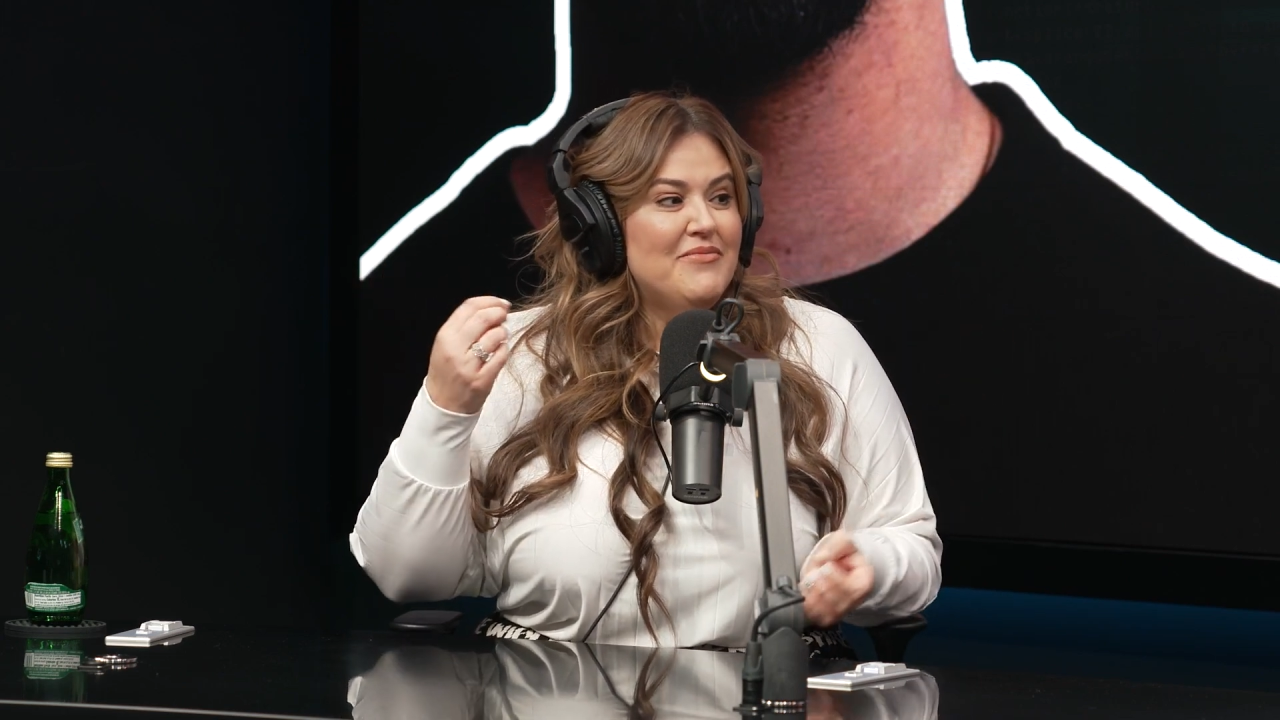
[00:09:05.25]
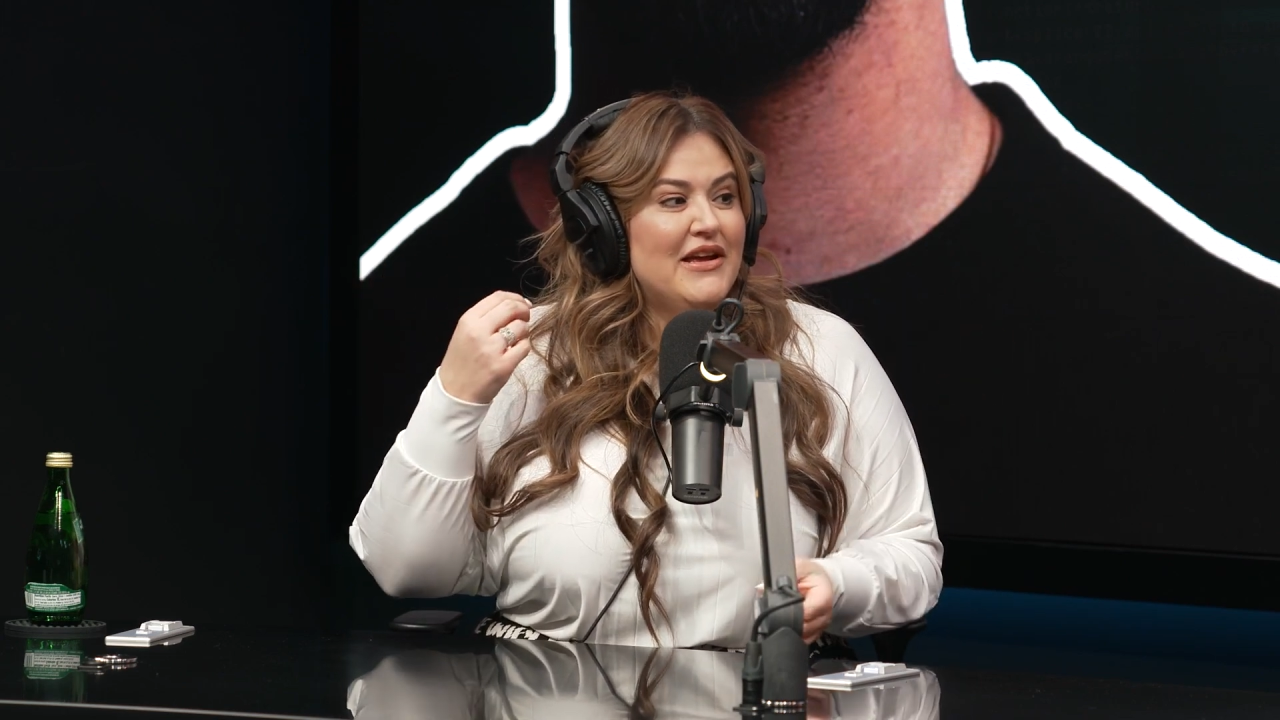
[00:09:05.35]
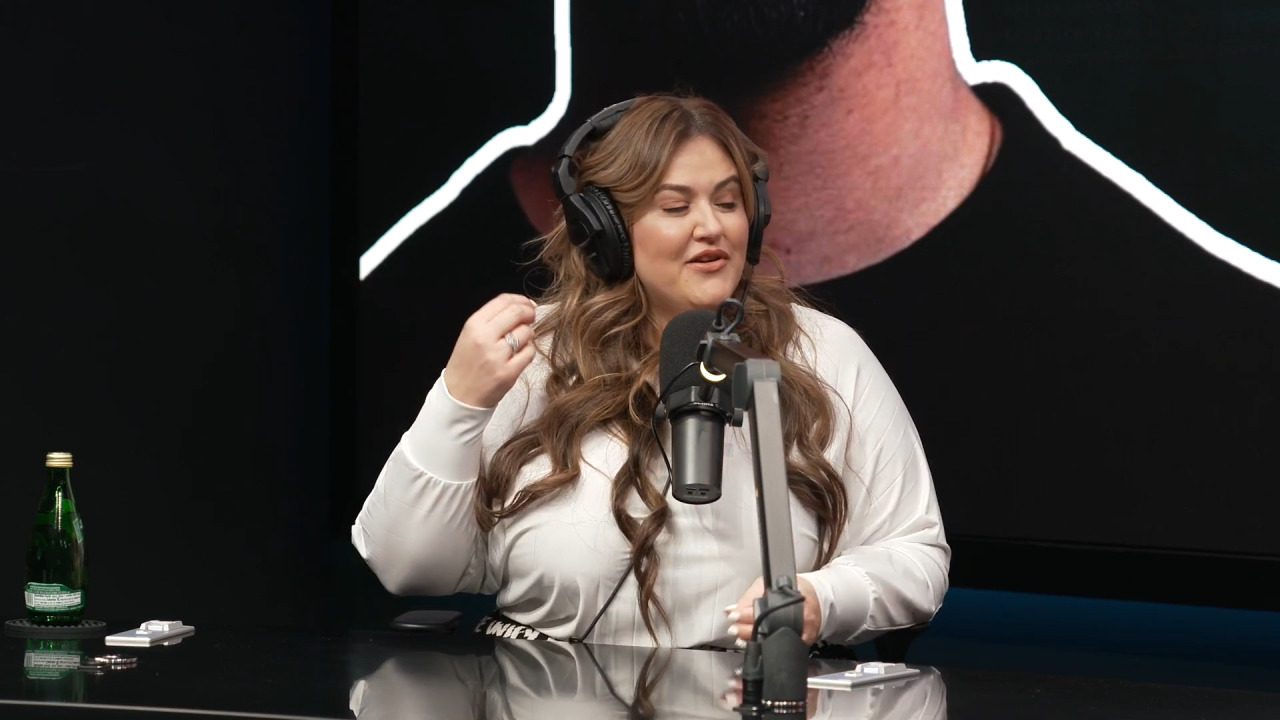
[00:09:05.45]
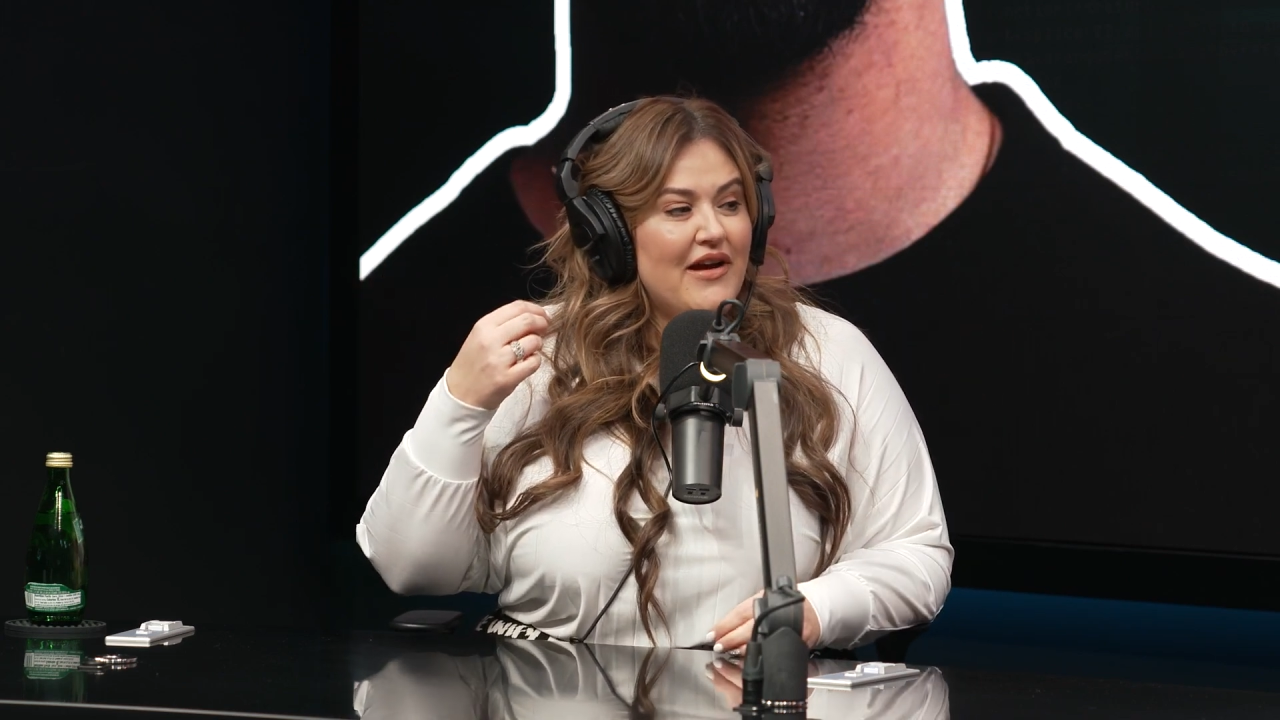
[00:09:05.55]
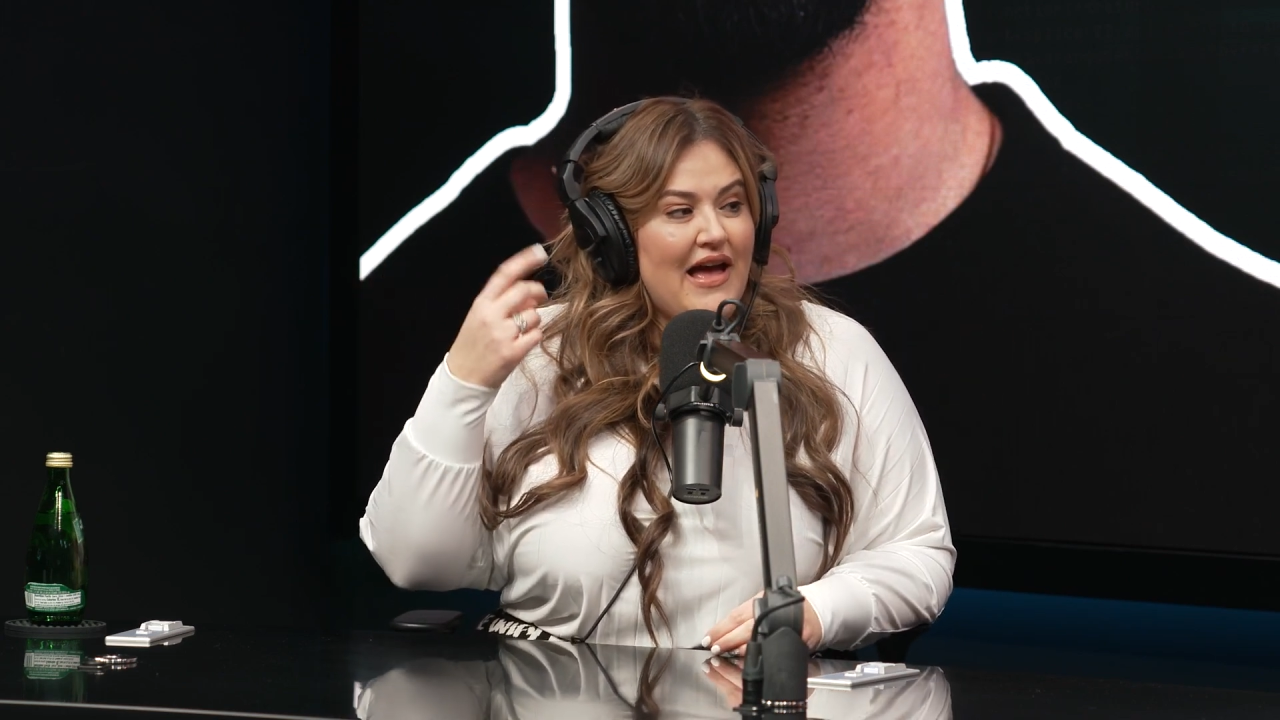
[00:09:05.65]
be
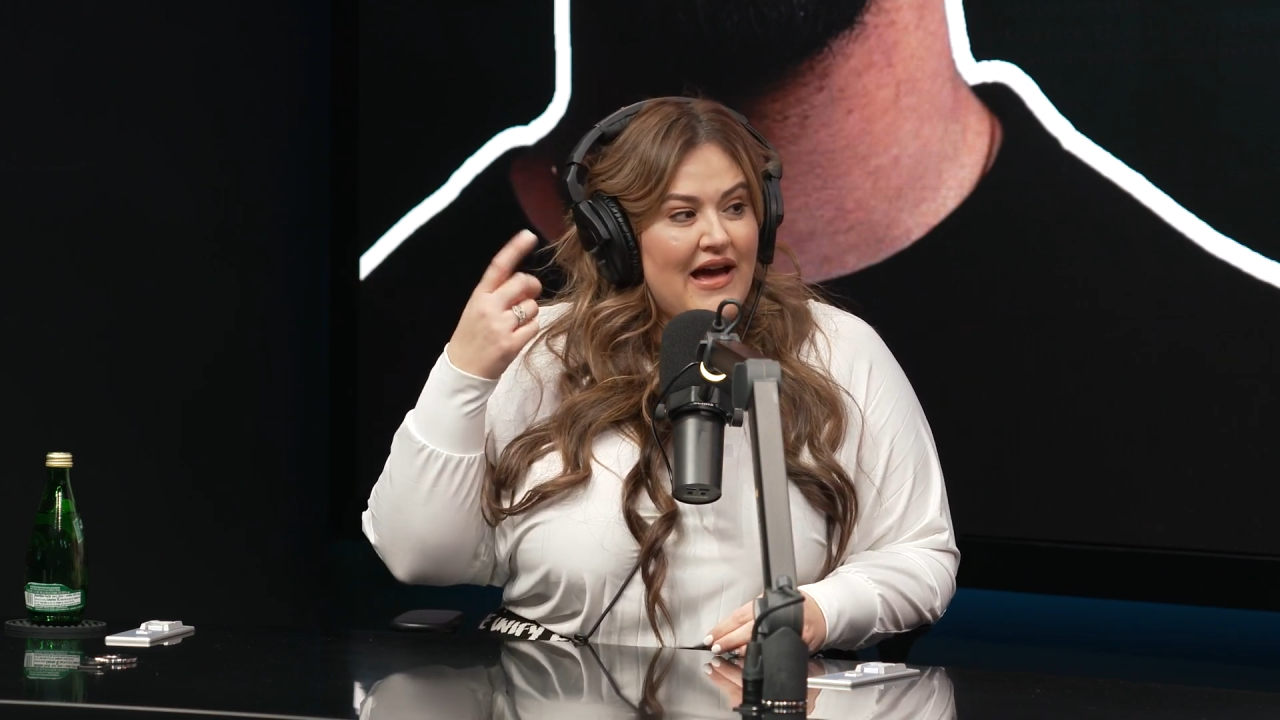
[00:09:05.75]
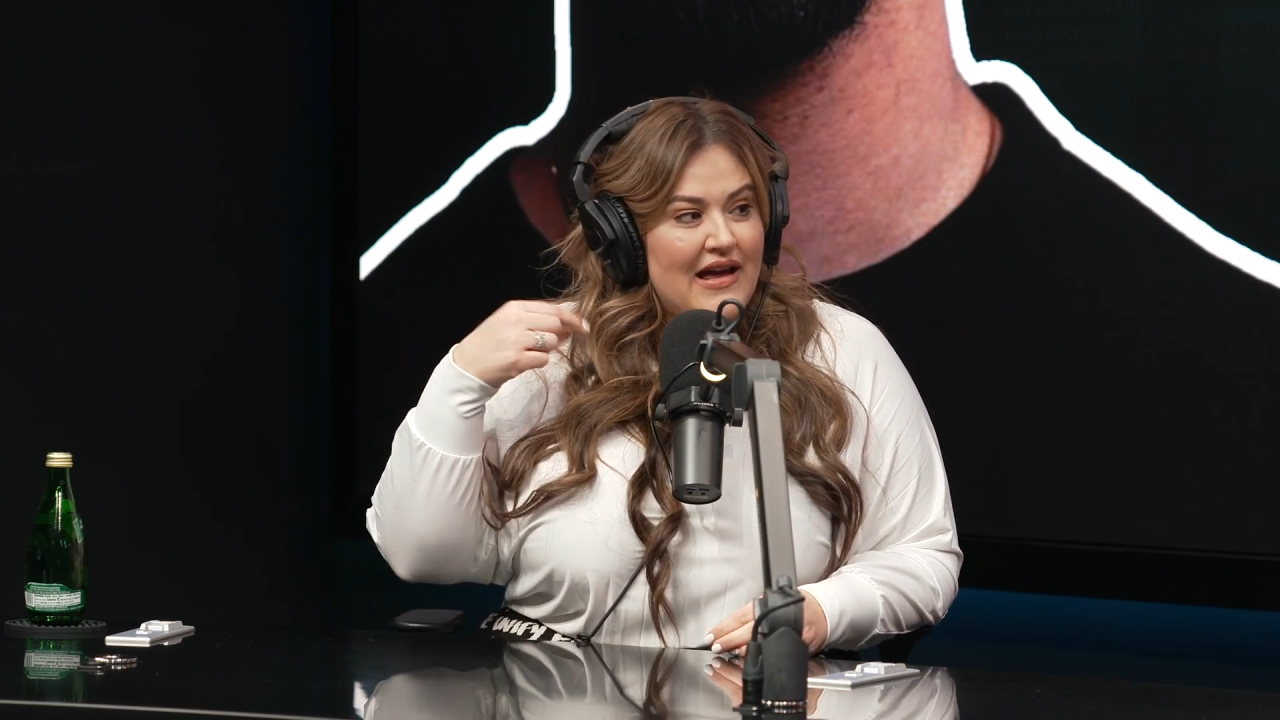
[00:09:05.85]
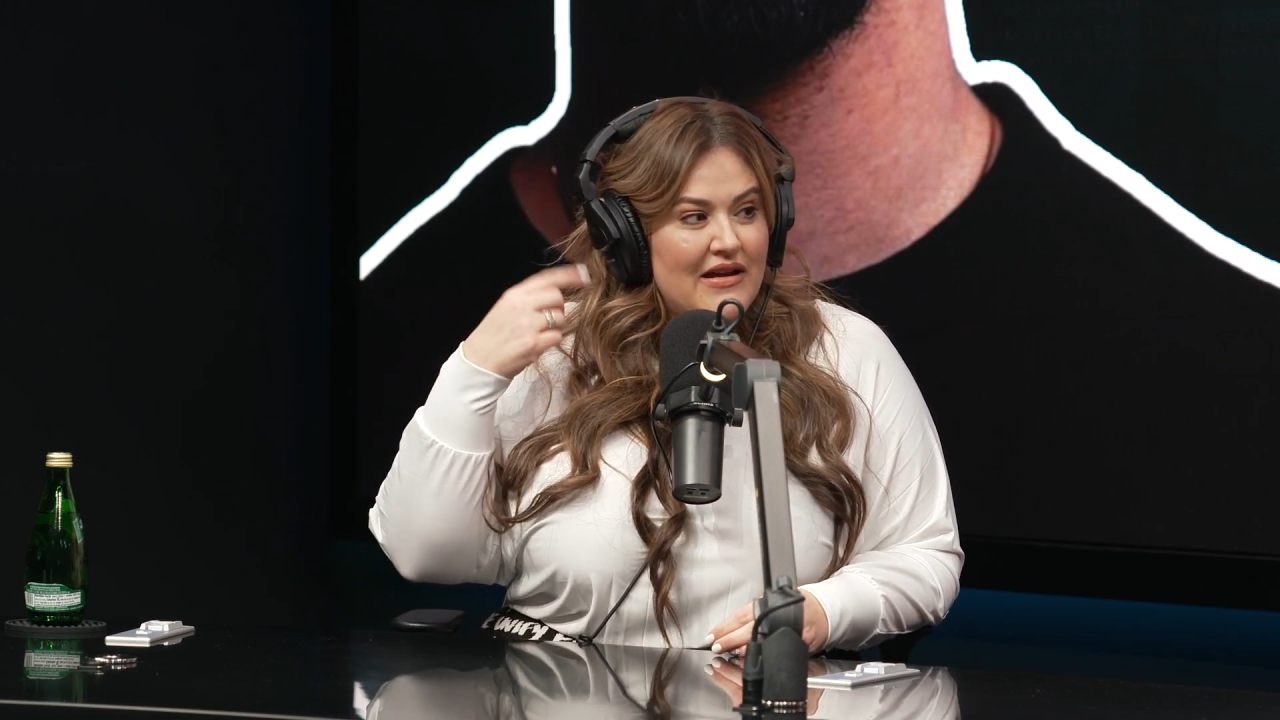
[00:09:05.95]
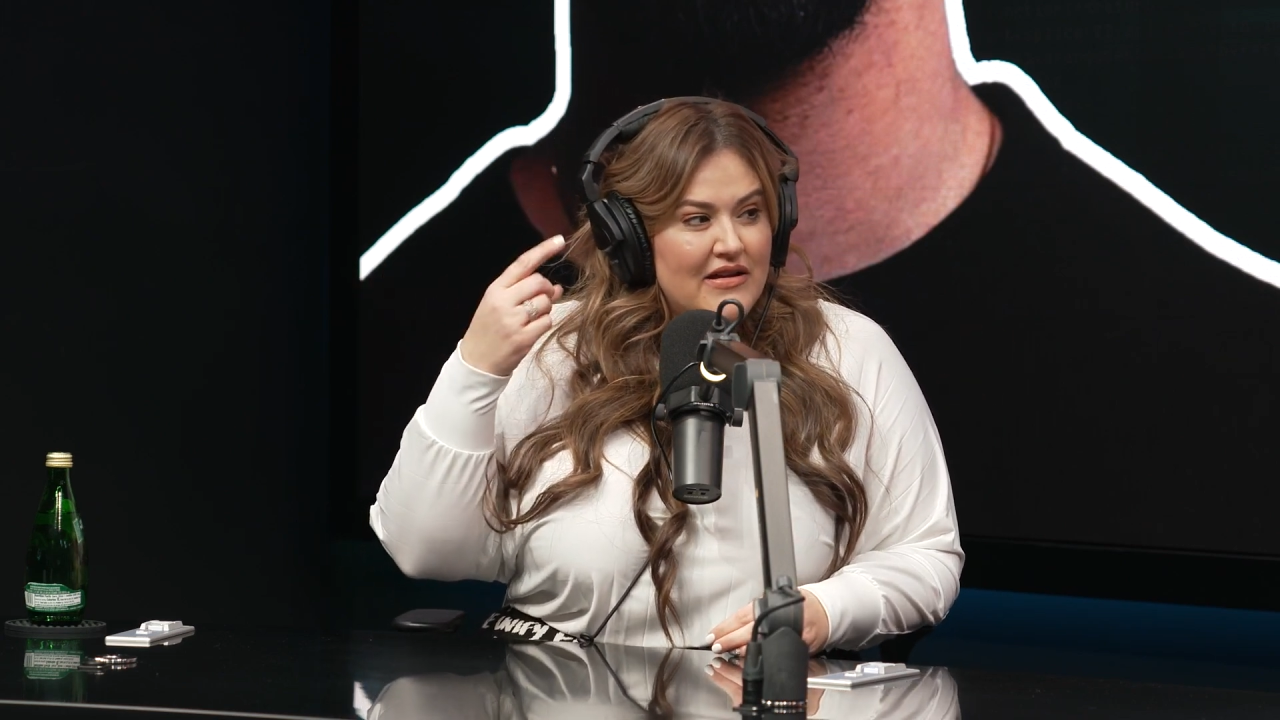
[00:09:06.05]
in your head,